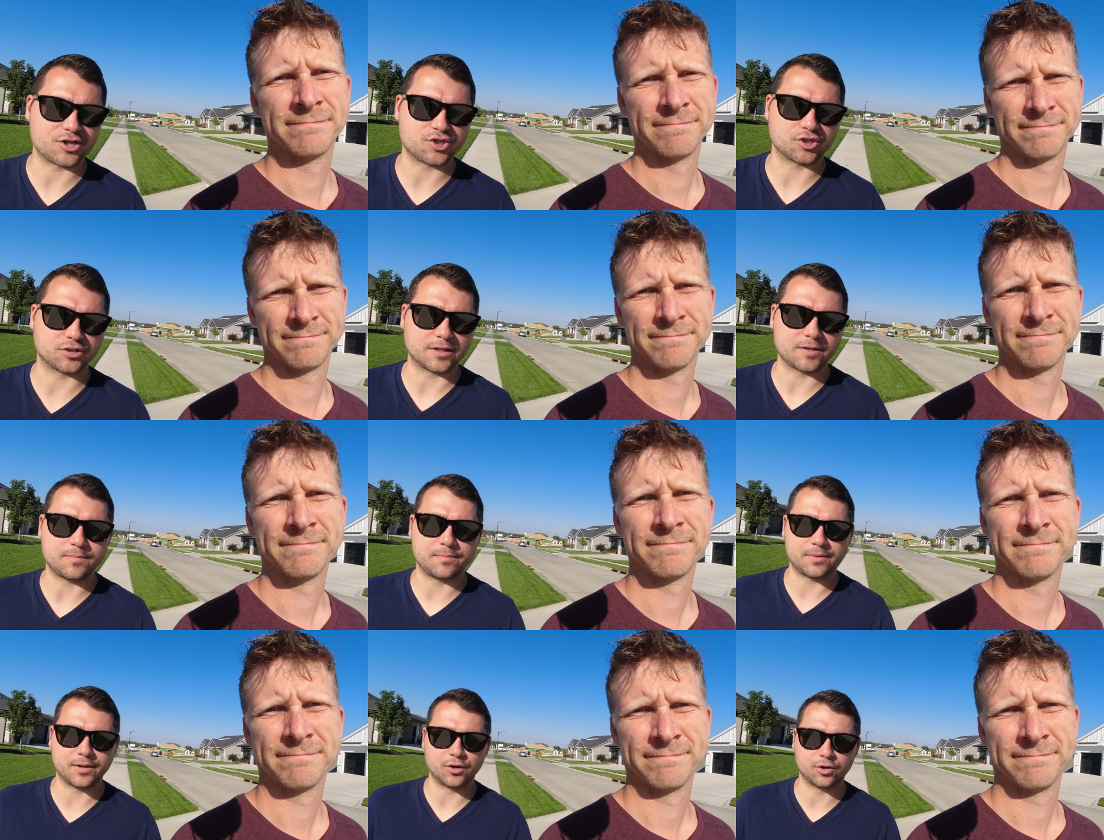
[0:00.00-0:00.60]

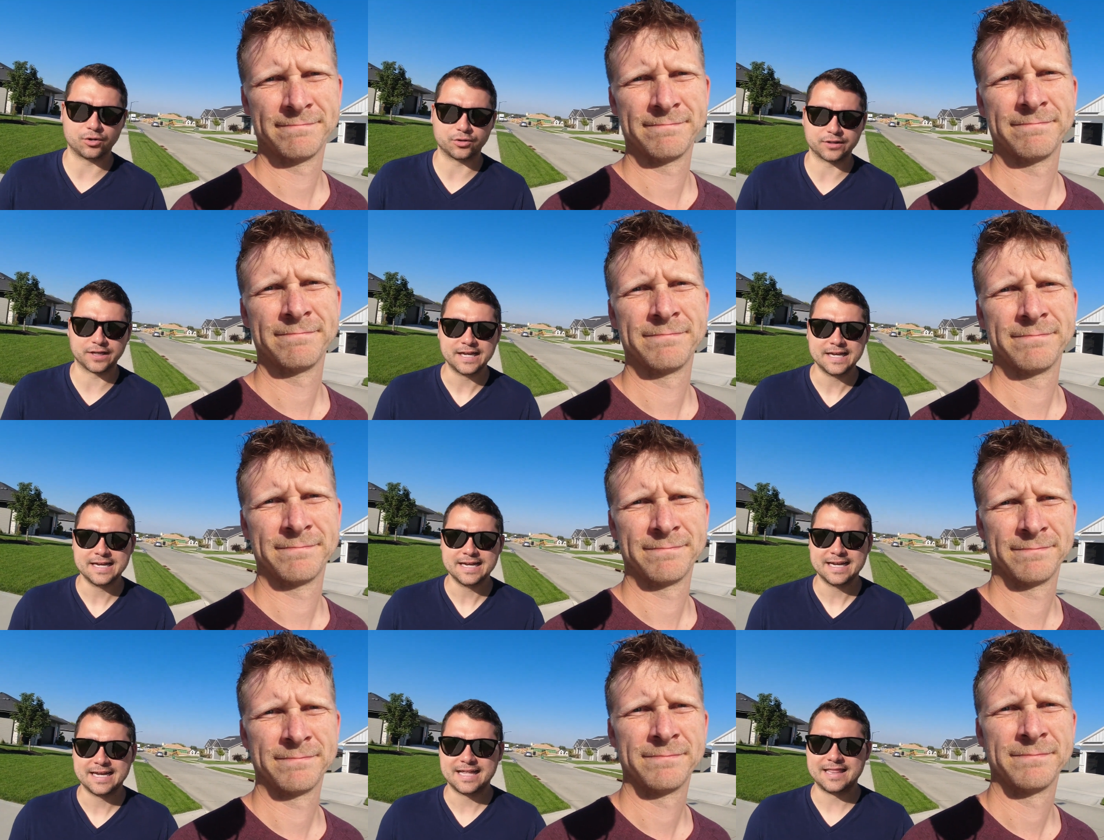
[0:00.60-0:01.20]
Speaker 1: actually build
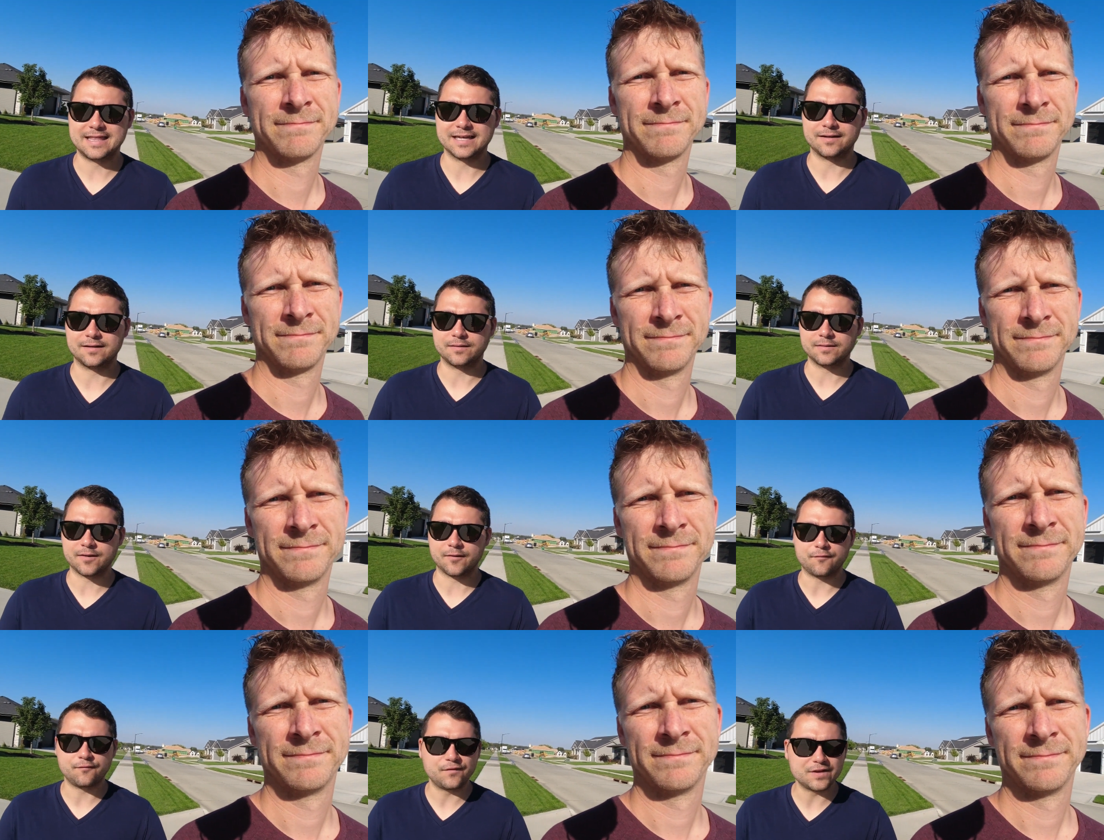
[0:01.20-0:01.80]
the,
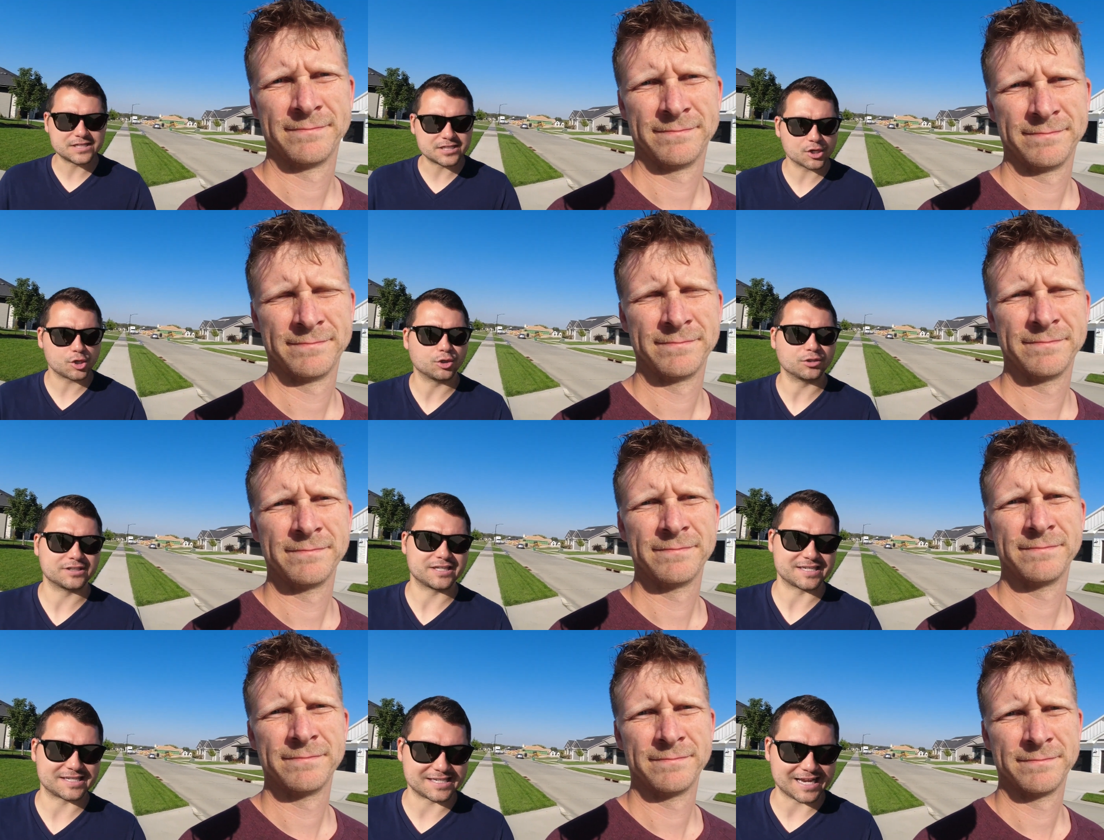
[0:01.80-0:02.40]
the
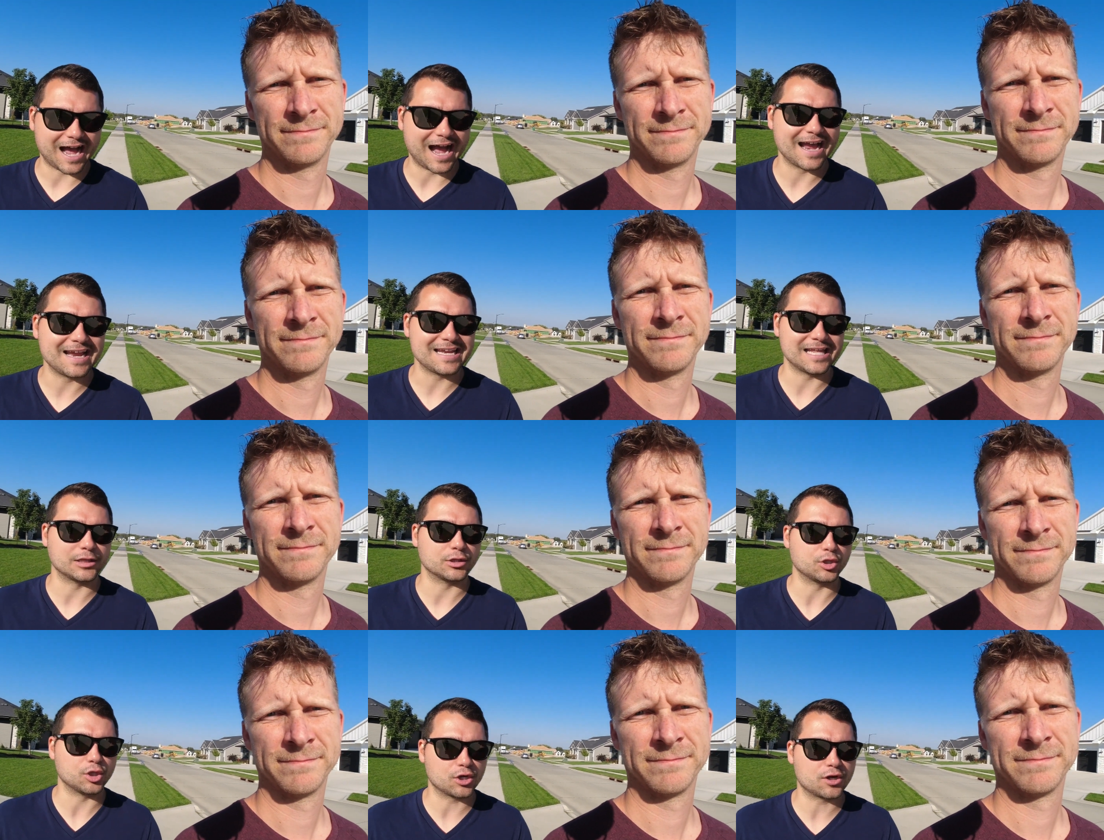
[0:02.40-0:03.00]
physical design
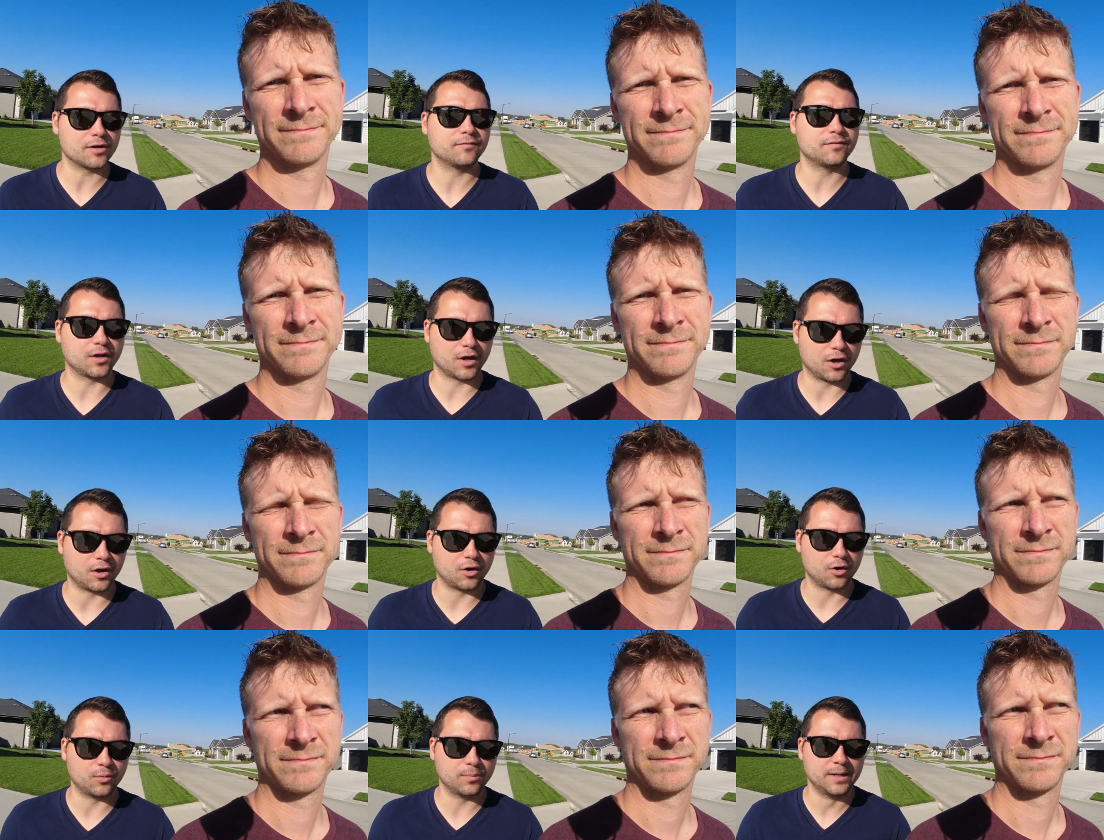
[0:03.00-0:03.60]
and look of the
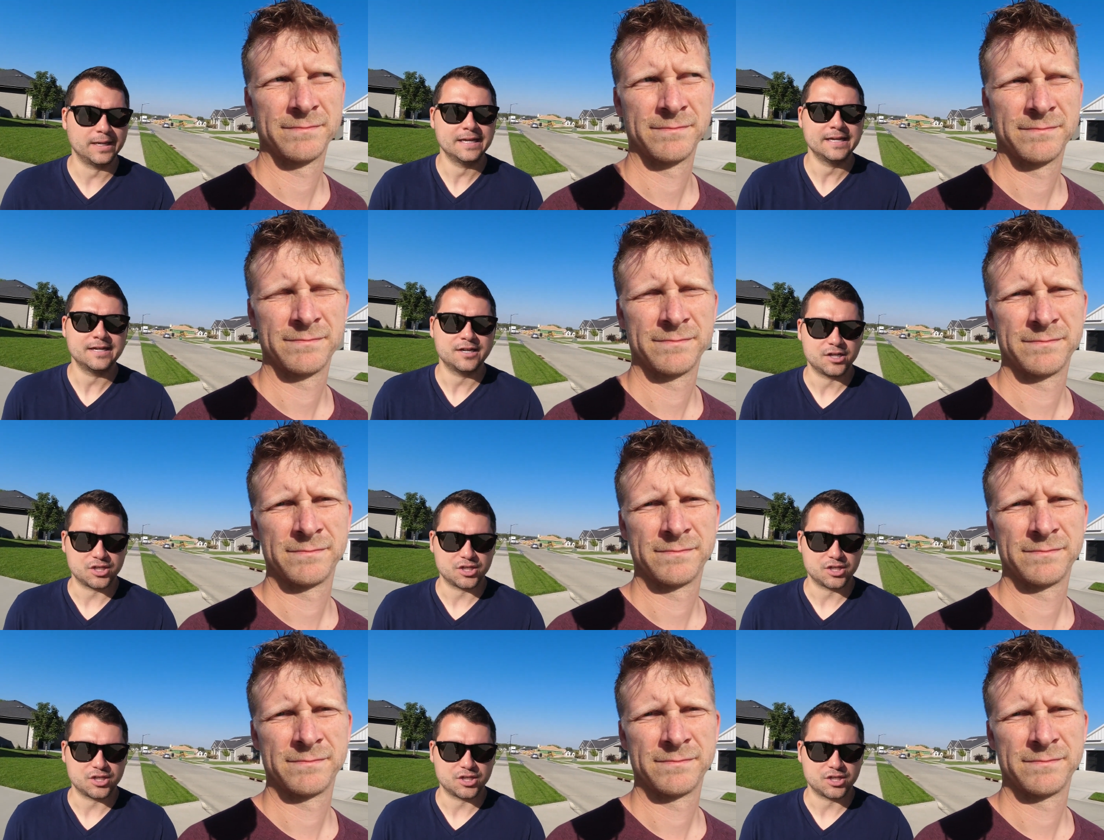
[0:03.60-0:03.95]
home.